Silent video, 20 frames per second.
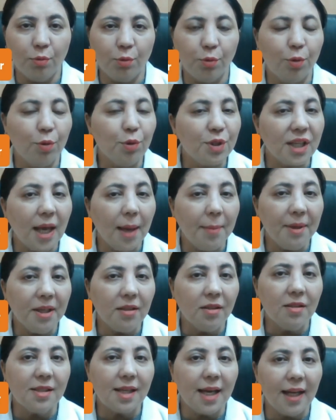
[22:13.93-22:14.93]
those
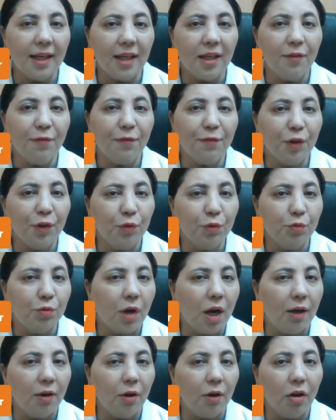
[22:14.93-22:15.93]
chemicals, and if
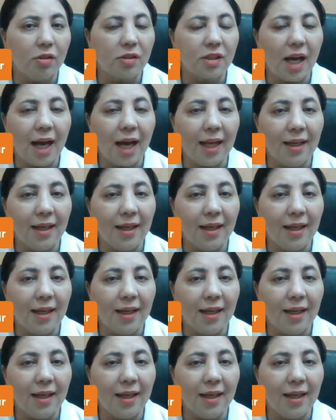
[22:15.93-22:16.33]
you are not